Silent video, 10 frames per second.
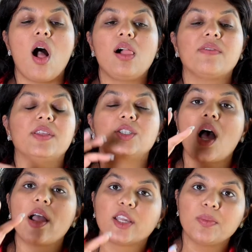all of the
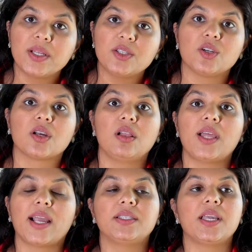documents you're
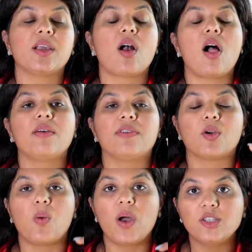collecting, all of the
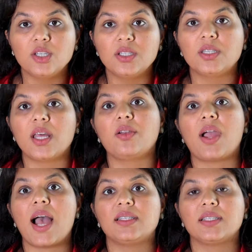questions that you're
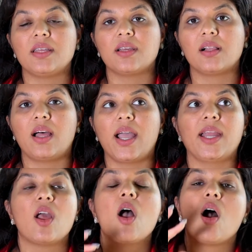asking the
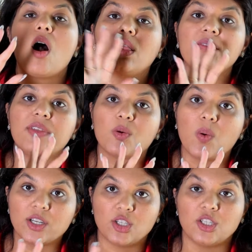client, all of the
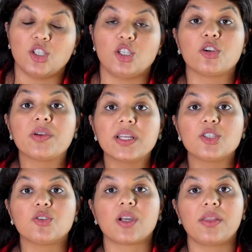questions you're
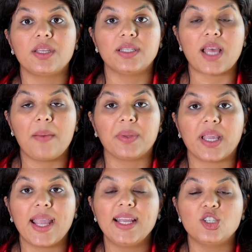answering on this
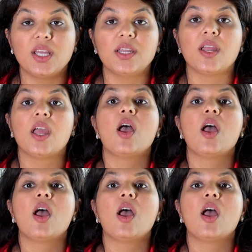application,